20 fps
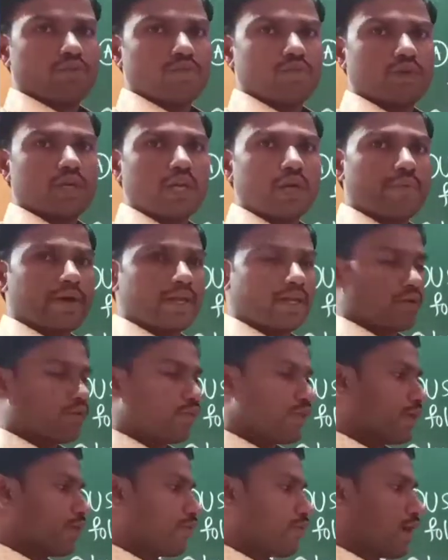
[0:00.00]
11.
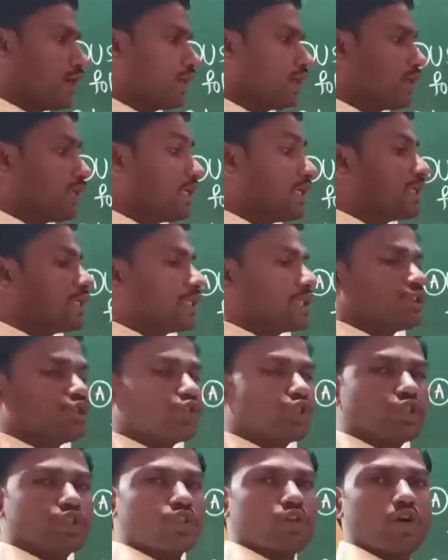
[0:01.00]
We want
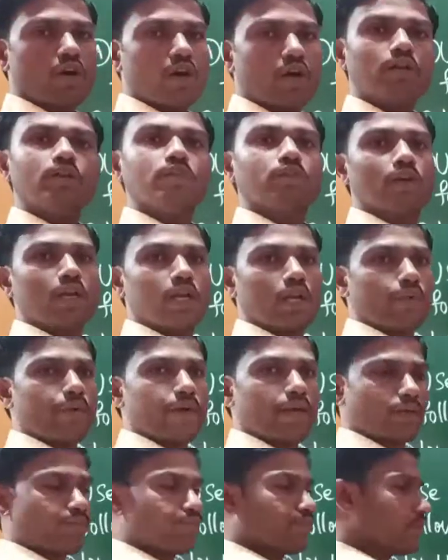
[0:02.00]
0 or
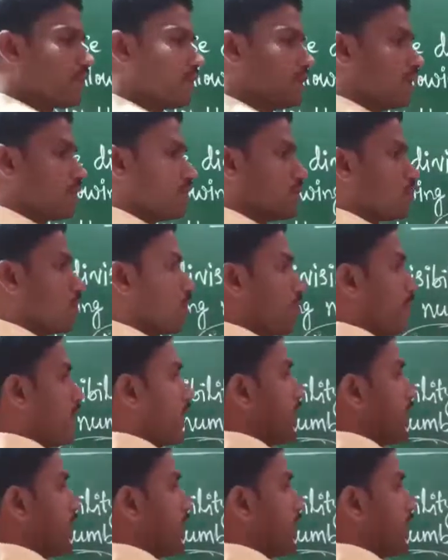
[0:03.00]
11. So my